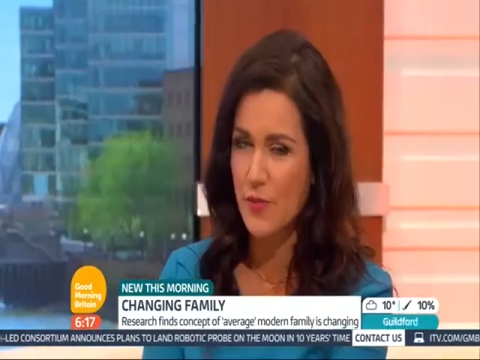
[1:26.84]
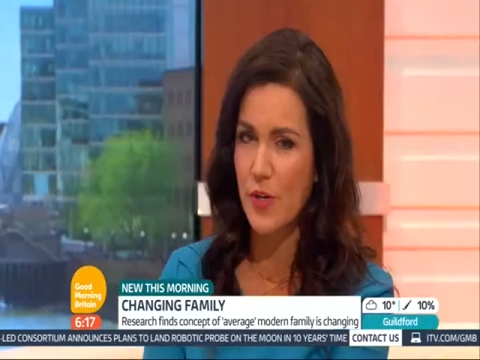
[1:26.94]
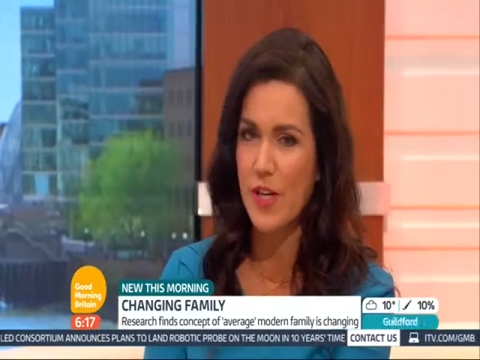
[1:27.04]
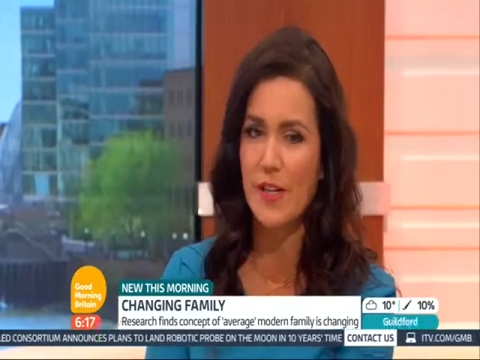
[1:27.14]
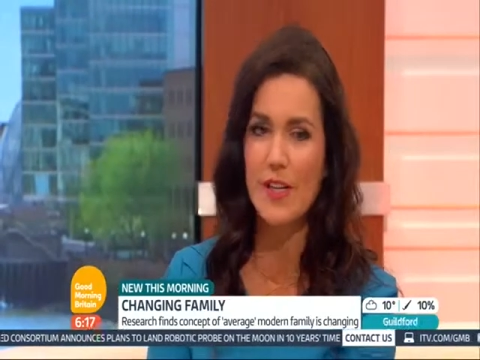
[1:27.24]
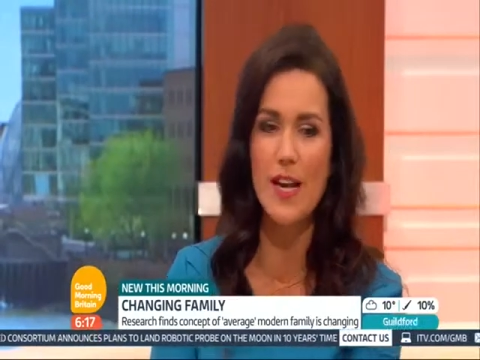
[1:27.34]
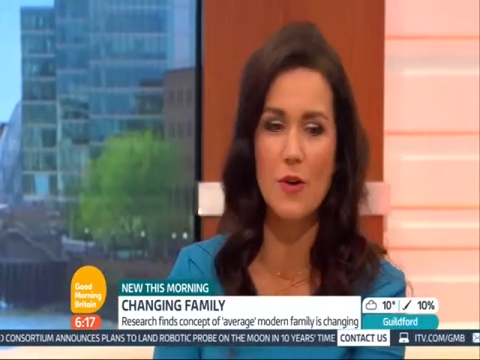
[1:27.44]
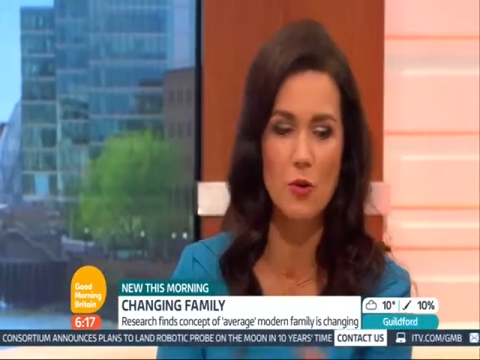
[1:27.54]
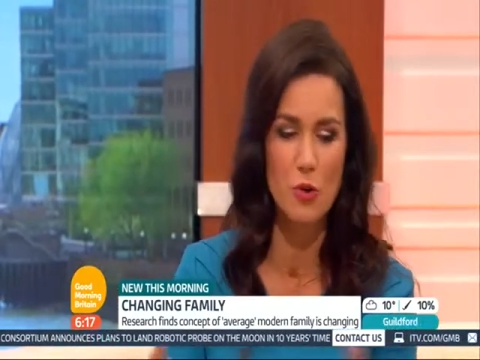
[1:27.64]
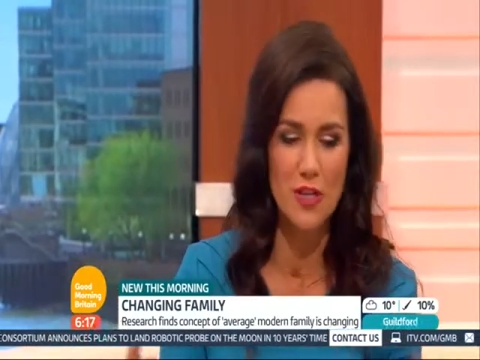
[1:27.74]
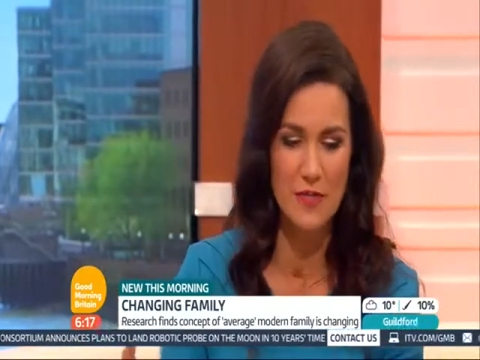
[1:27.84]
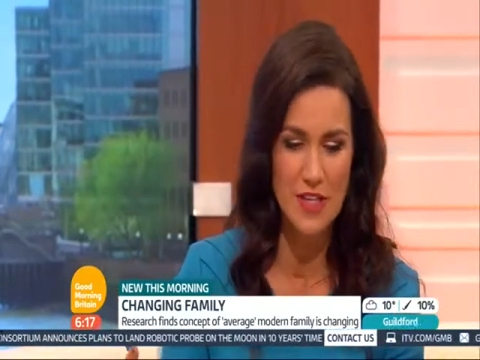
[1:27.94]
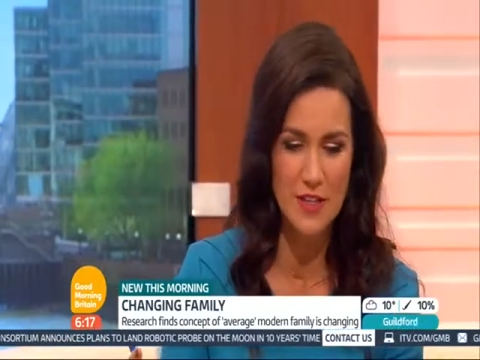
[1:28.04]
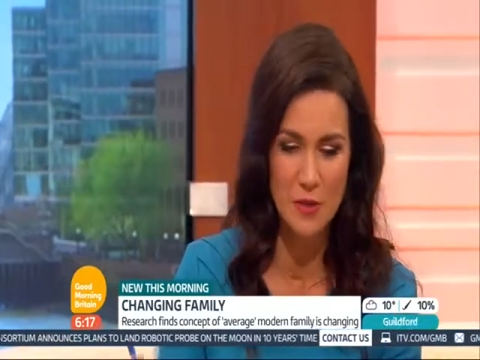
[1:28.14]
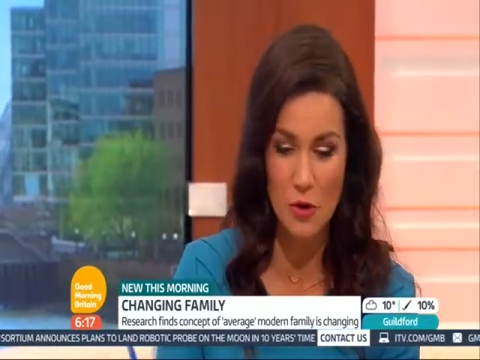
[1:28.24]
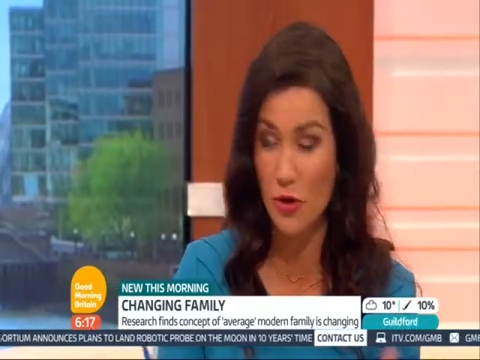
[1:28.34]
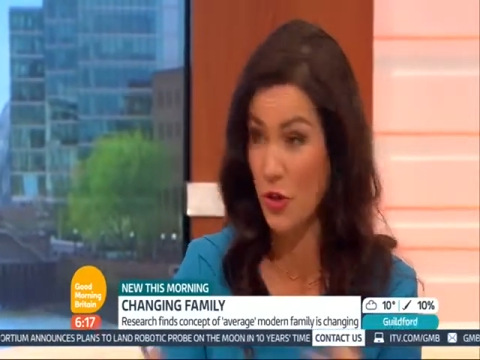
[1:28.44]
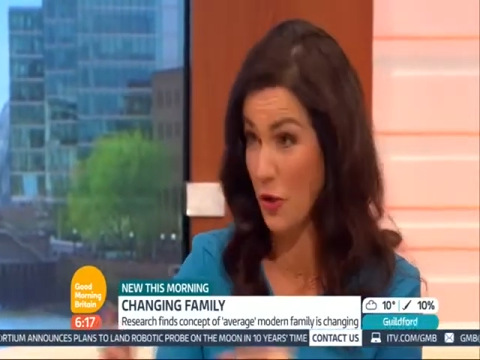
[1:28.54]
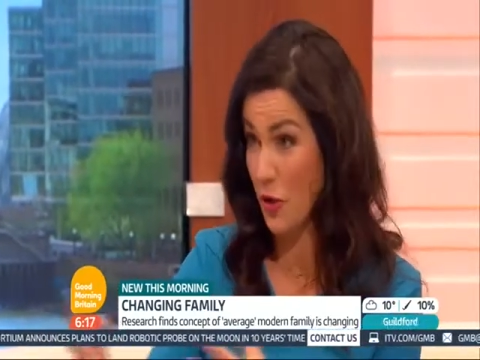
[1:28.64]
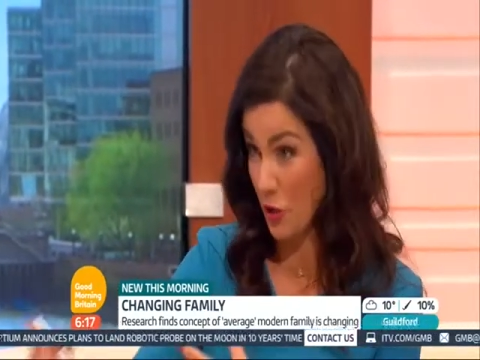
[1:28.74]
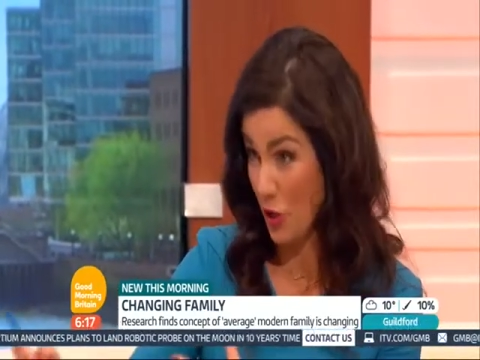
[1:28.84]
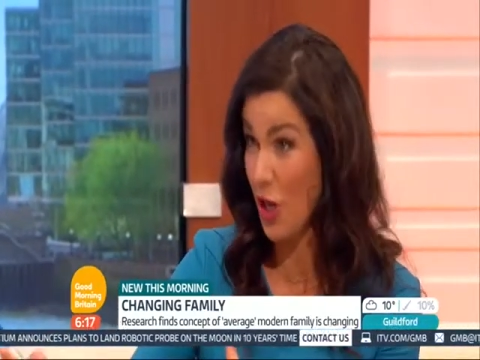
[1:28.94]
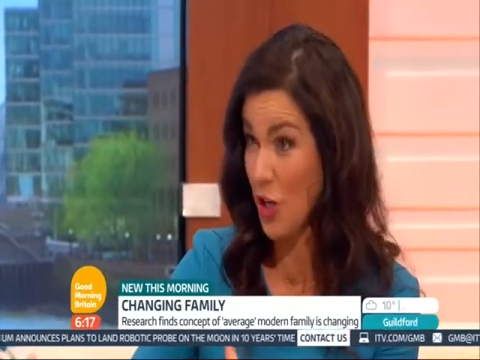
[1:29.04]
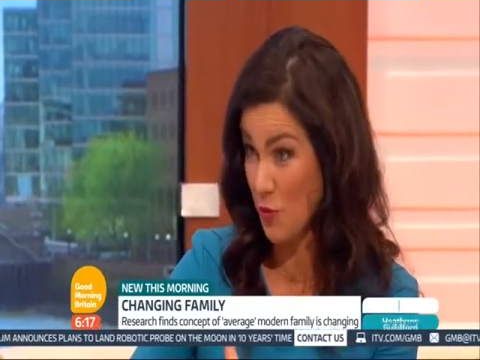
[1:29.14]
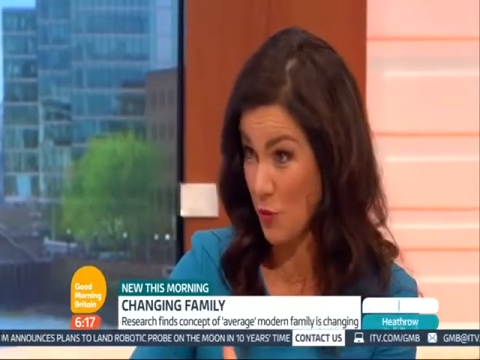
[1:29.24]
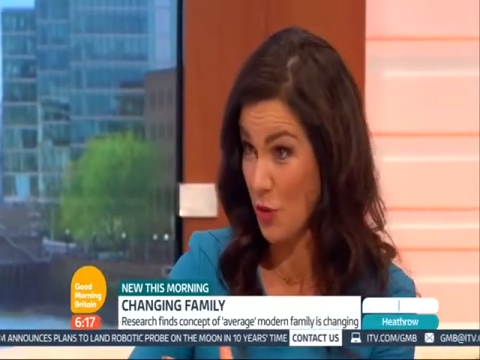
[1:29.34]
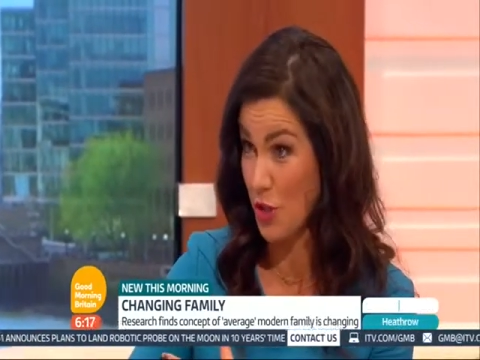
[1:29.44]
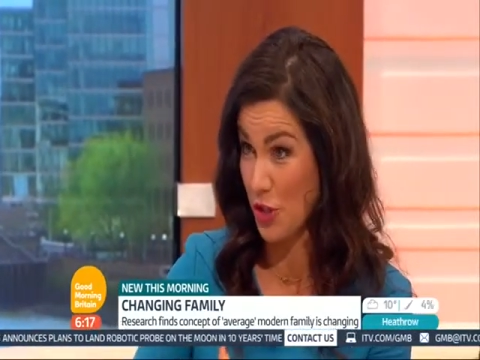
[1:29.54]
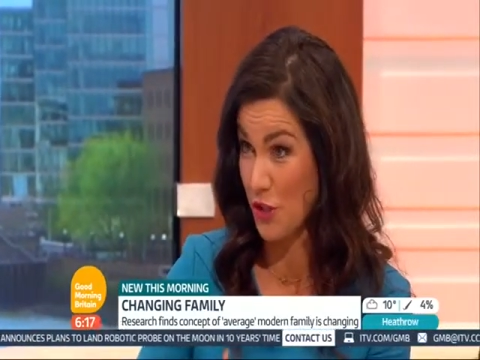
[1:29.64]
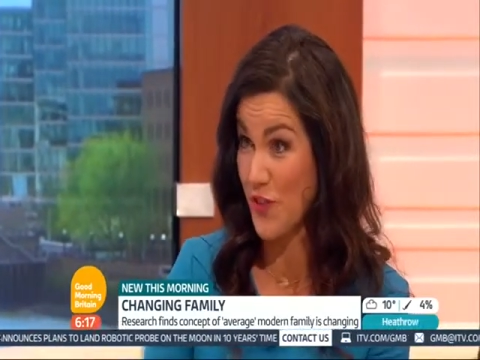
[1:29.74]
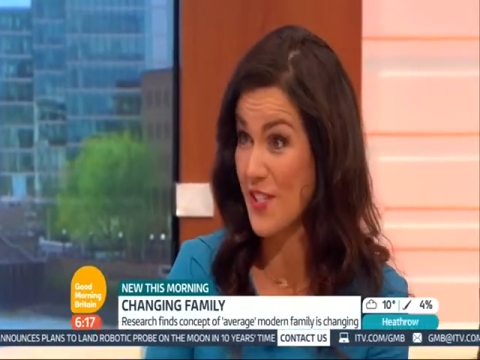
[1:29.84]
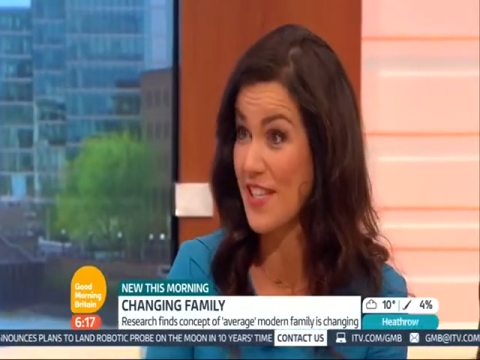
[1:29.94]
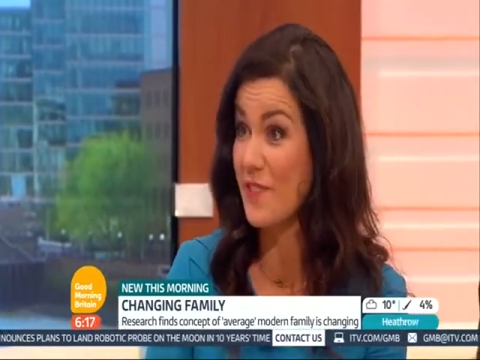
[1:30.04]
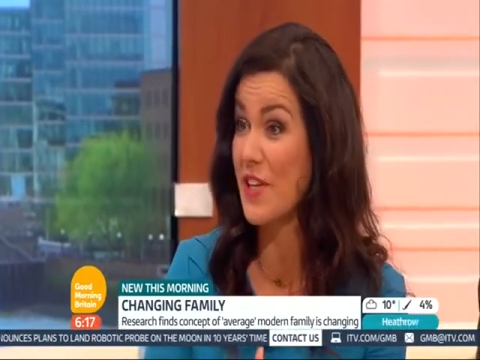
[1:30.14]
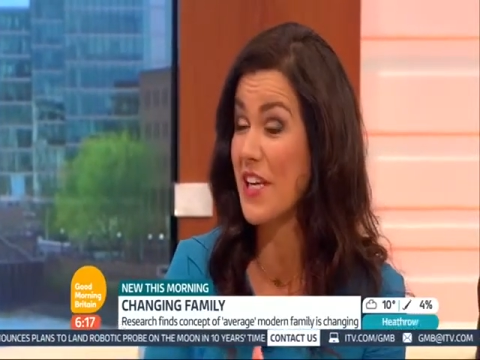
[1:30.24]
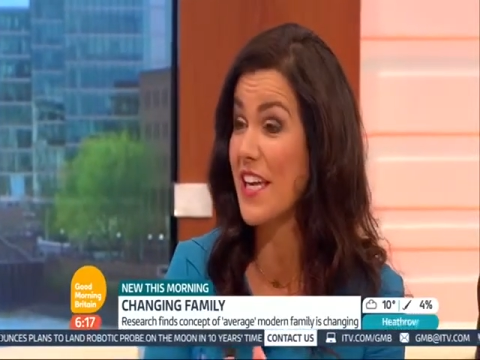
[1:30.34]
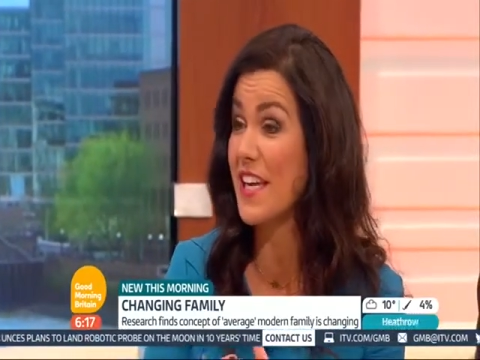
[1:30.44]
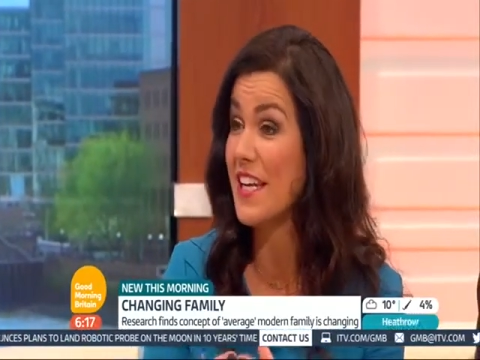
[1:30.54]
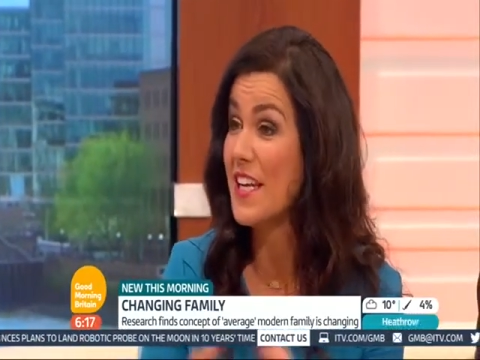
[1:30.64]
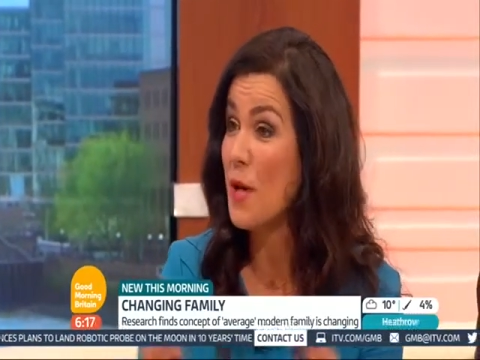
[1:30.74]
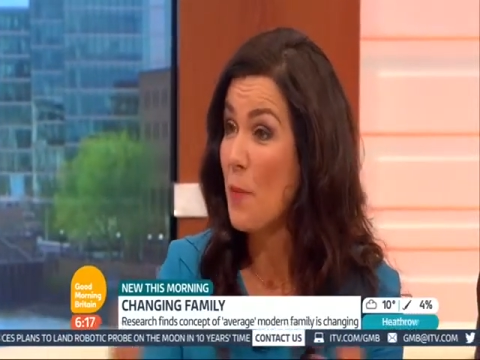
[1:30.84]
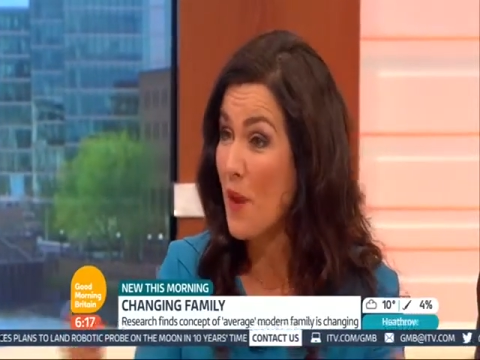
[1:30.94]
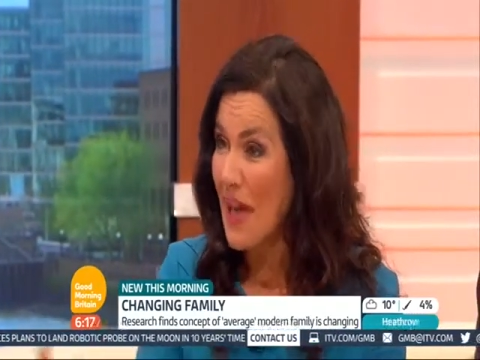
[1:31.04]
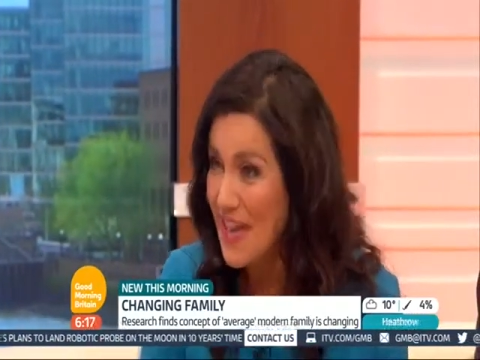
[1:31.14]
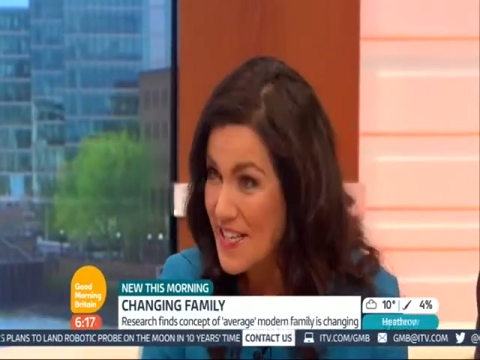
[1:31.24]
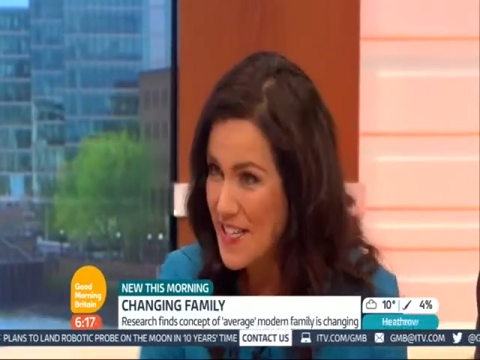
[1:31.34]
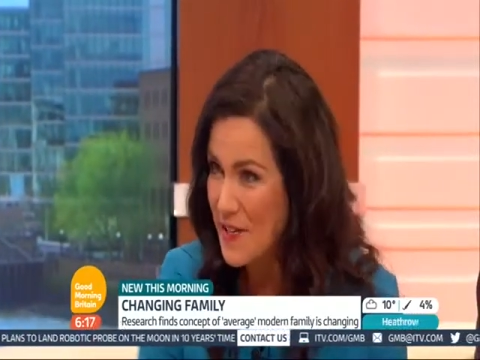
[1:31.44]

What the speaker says: we're now all living, or, you know, a large proportion of us living in blended